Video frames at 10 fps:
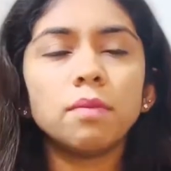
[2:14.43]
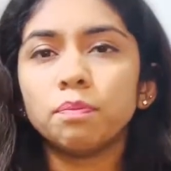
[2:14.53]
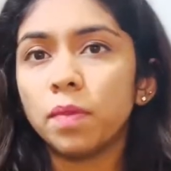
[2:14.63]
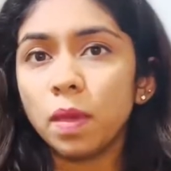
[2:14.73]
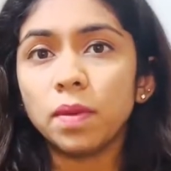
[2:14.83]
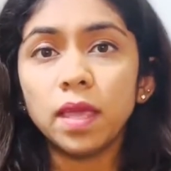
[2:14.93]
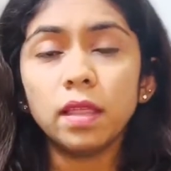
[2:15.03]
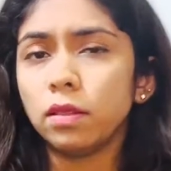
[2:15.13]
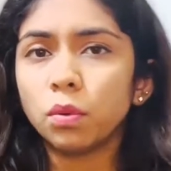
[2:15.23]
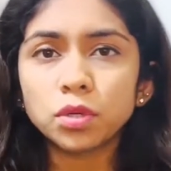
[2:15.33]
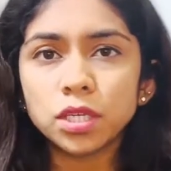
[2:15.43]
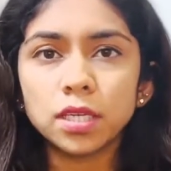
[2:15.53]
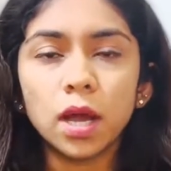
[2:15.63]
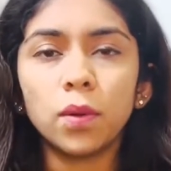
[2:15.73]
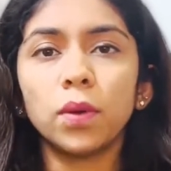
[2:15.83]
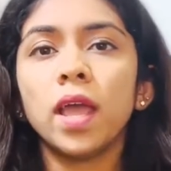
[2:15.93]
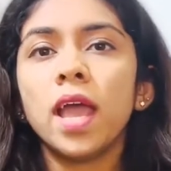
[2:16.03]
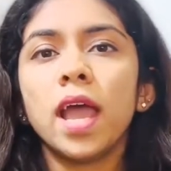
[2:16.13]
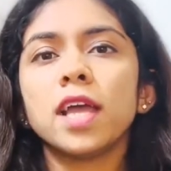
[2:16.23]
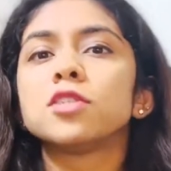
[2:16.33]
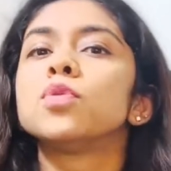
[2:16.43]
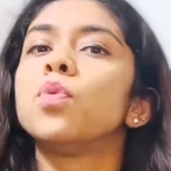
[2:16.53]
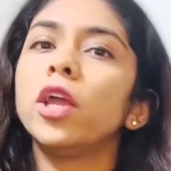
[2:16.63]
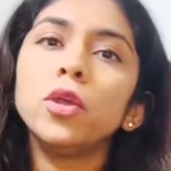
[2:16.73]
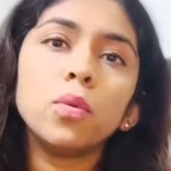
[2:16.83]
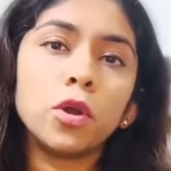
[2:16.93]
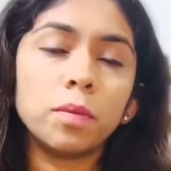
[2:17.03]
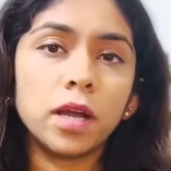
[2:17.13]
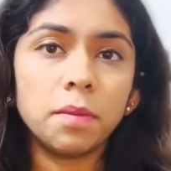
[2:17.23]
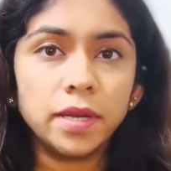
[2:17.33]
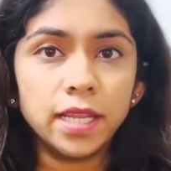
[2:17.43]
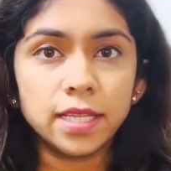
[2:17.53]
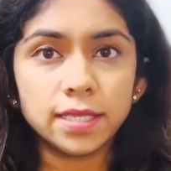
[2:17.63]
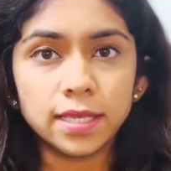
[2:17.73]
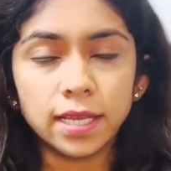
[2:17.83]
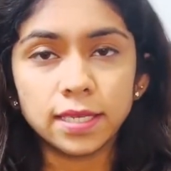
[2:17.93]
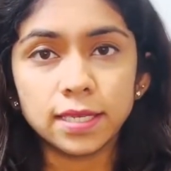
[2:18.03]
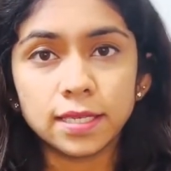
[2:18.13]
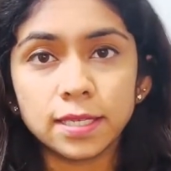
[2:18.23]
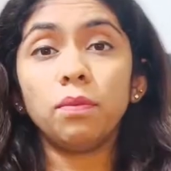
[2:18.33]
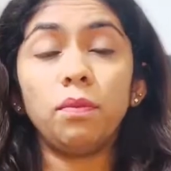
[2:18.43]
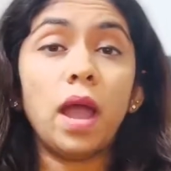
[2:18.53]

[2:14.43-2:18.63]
Maybe note it down as to why you want to become a data scientist.